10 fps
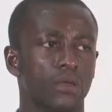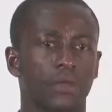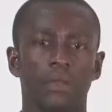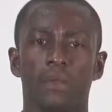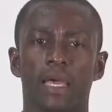
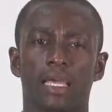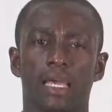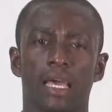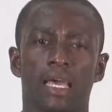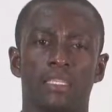Greenberg
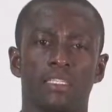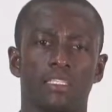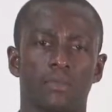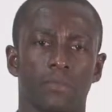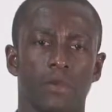
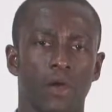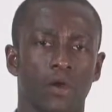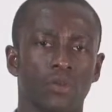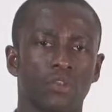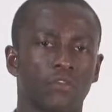and
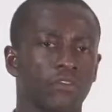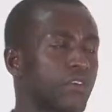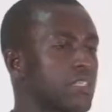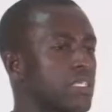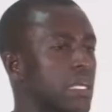Baron,
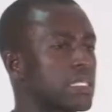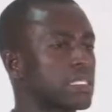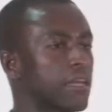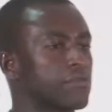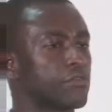for
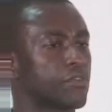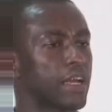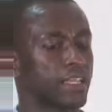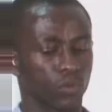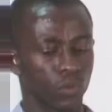instance, have
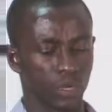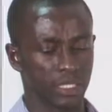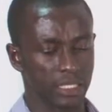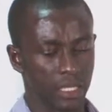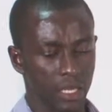defined
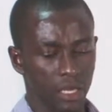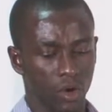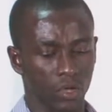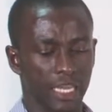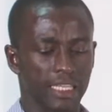what
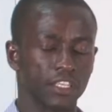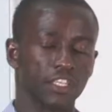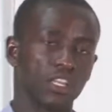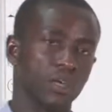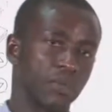
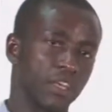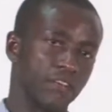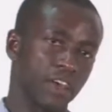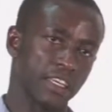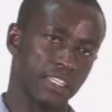organizational
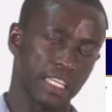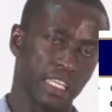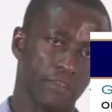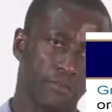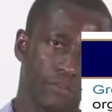behavior is, and
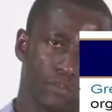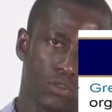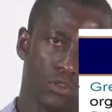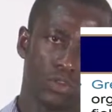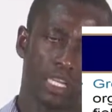they've
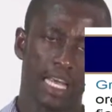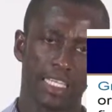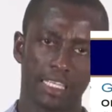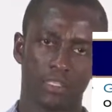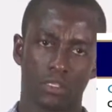looked
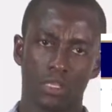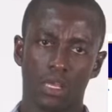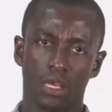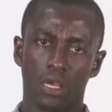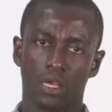at it
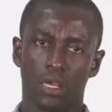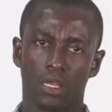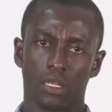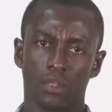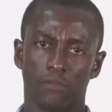
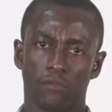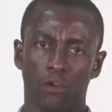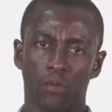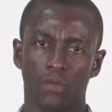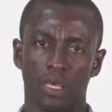
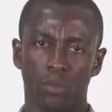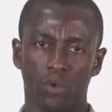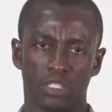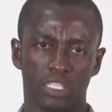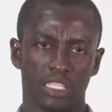from the
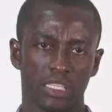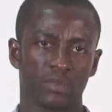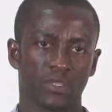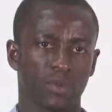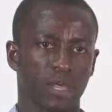
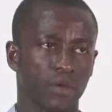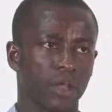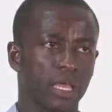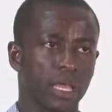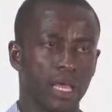
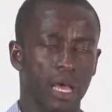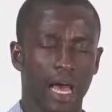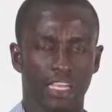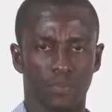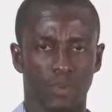multidisciplinary
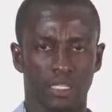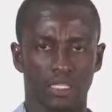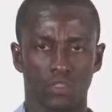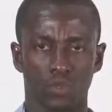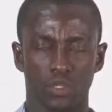aspect.
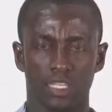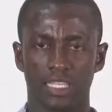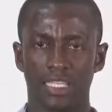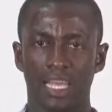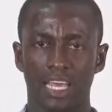So they
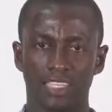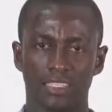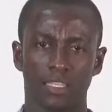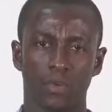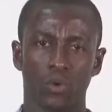say that it
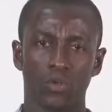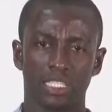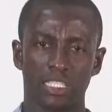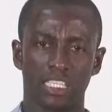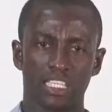is a
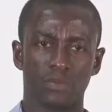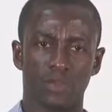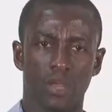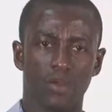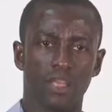
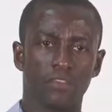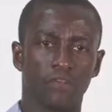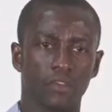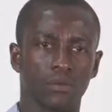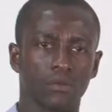multidisciplinary
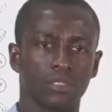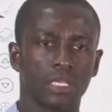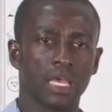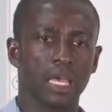field,